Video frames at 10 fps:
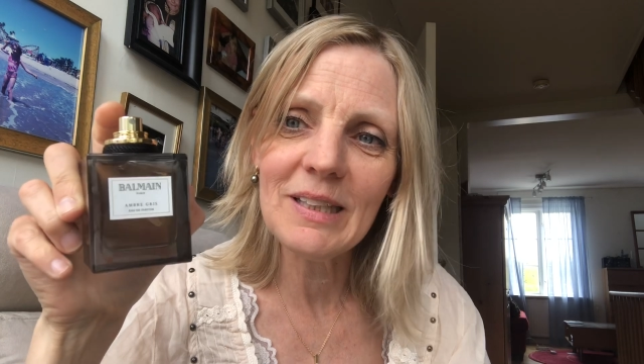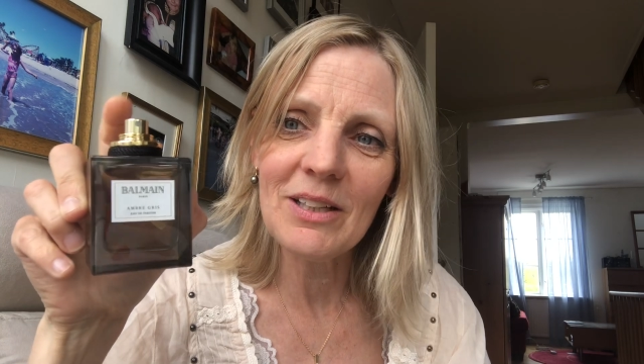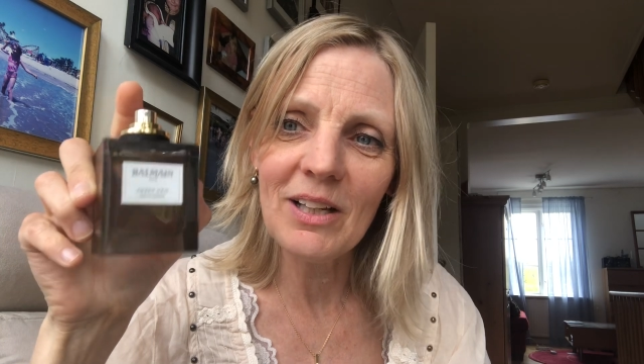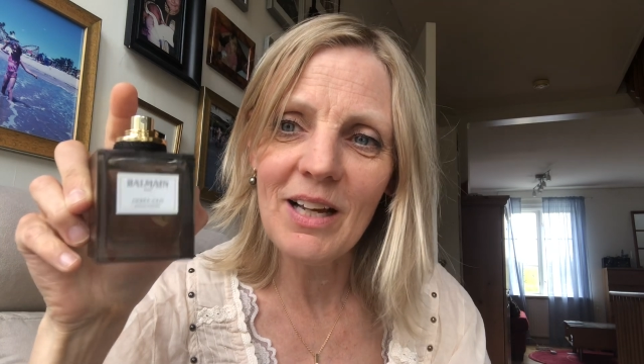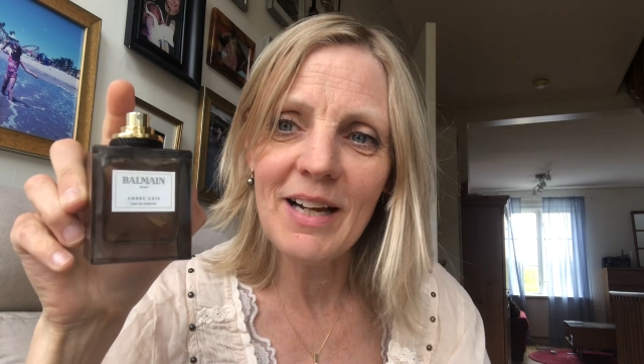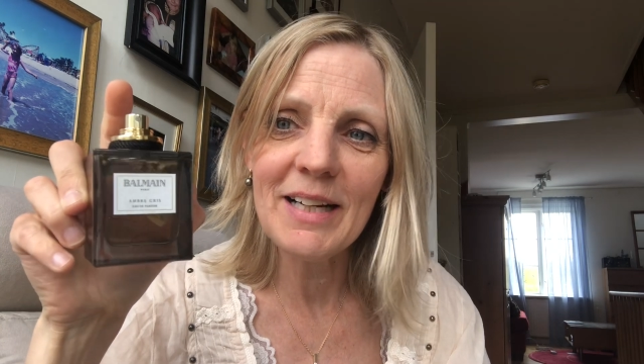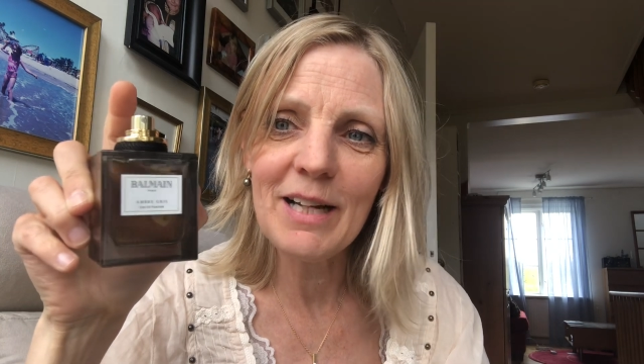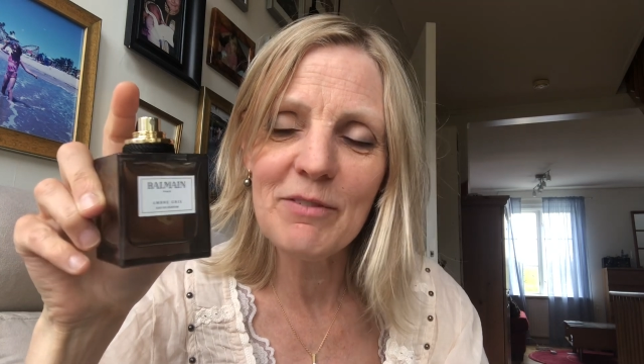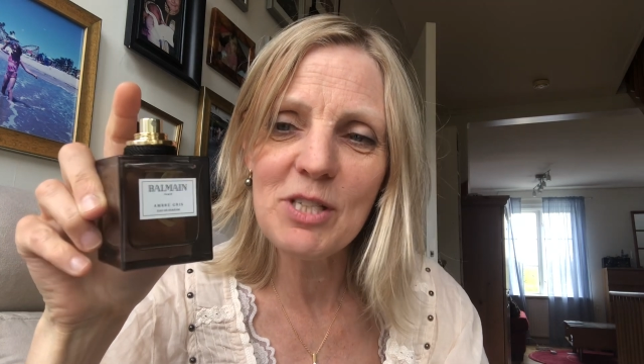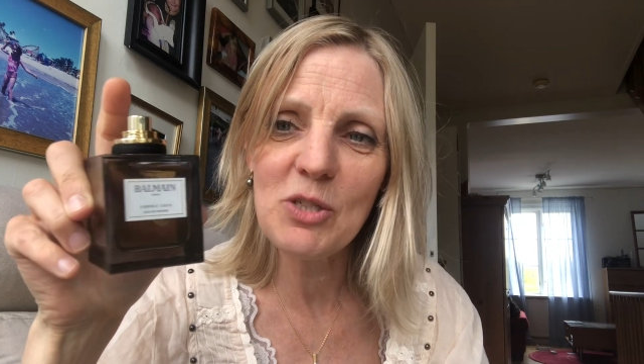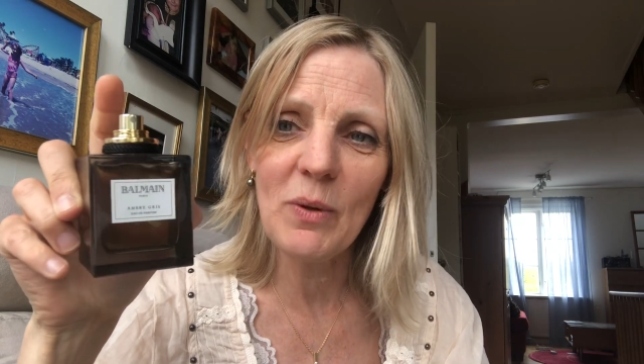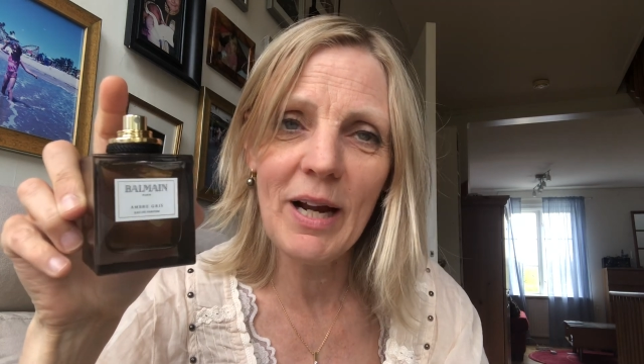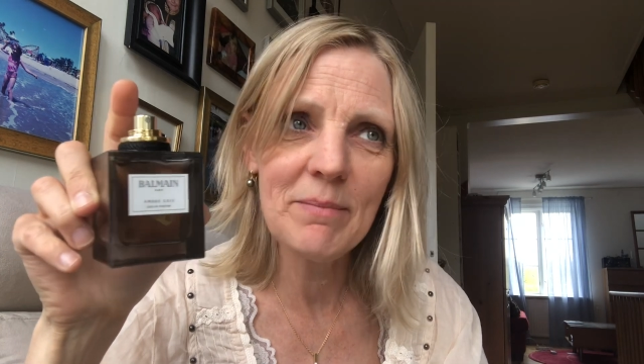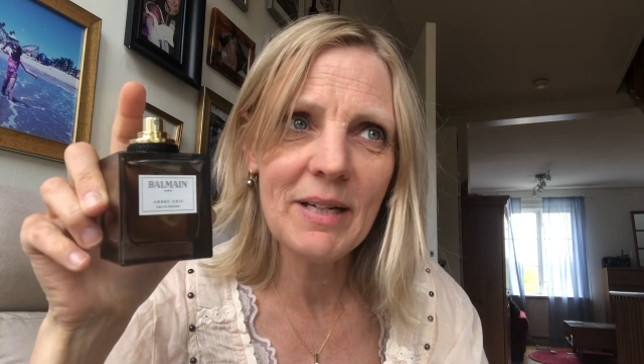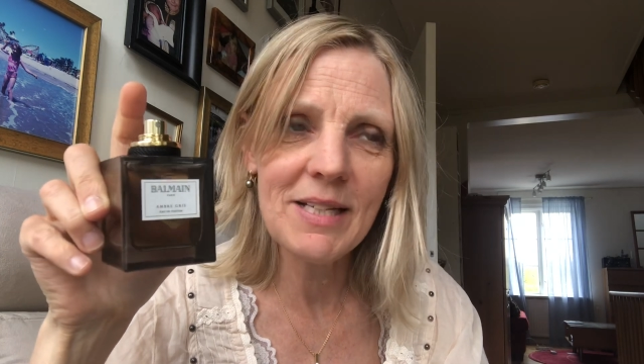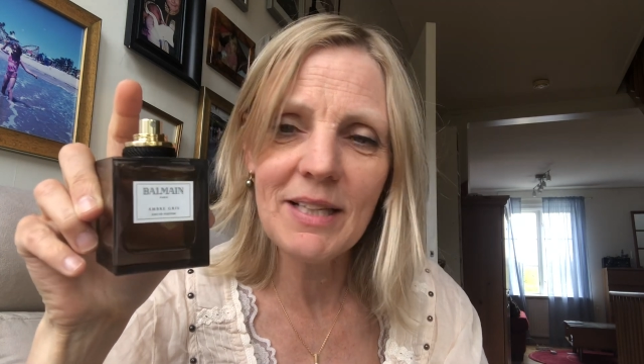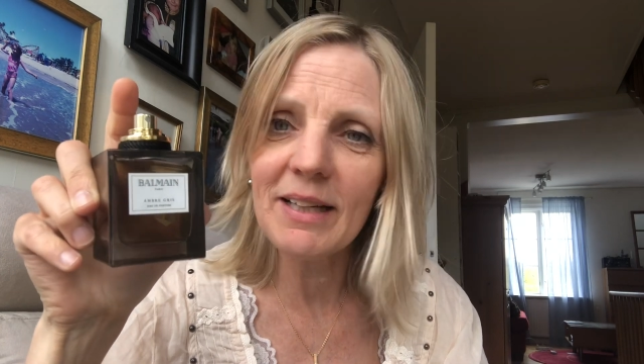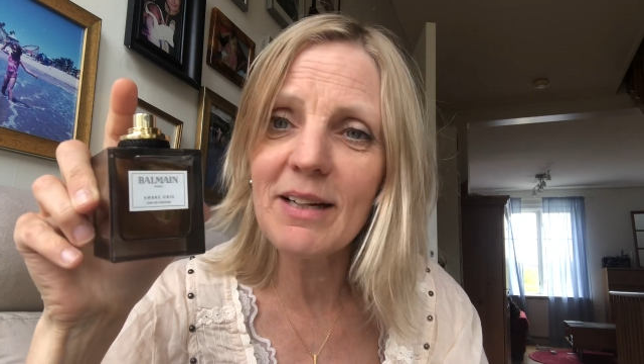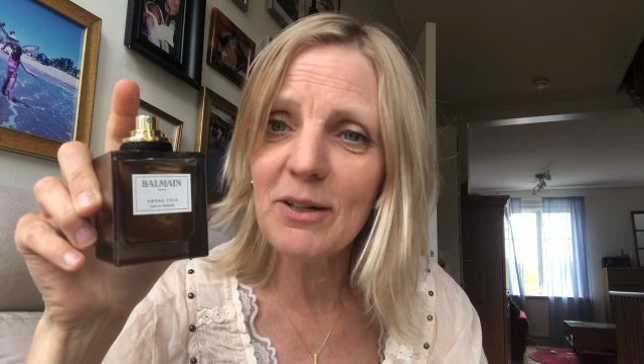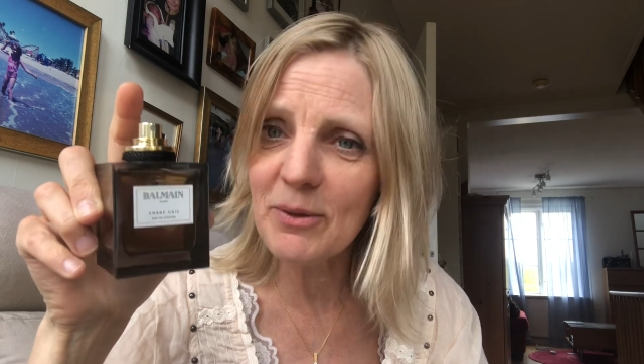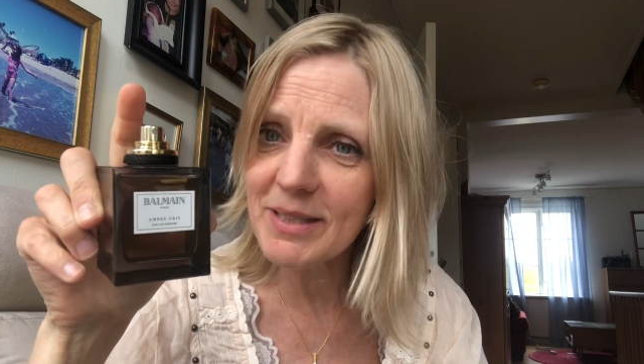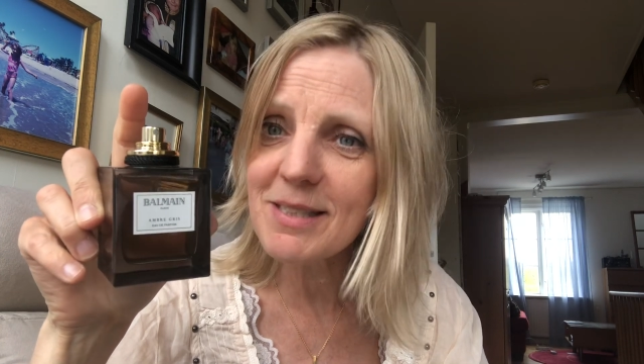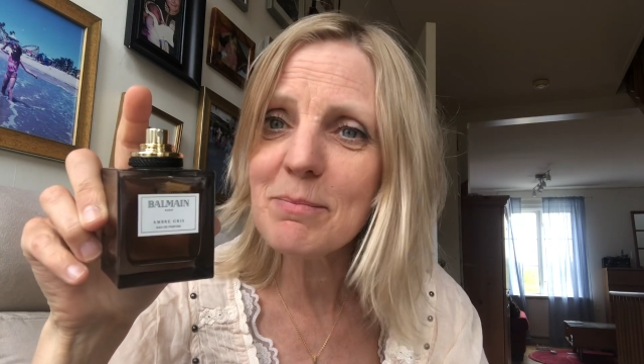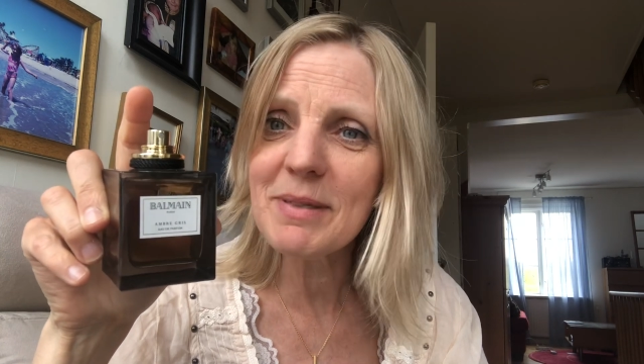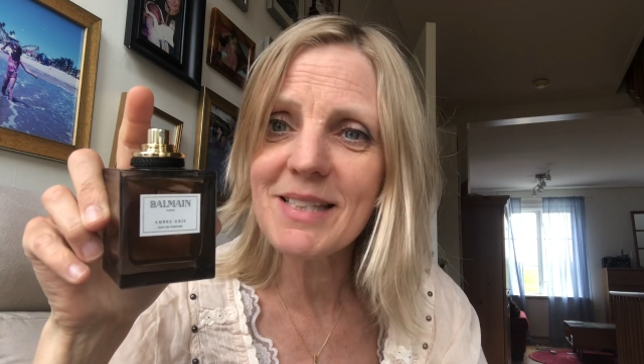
online have described it as like a Christmas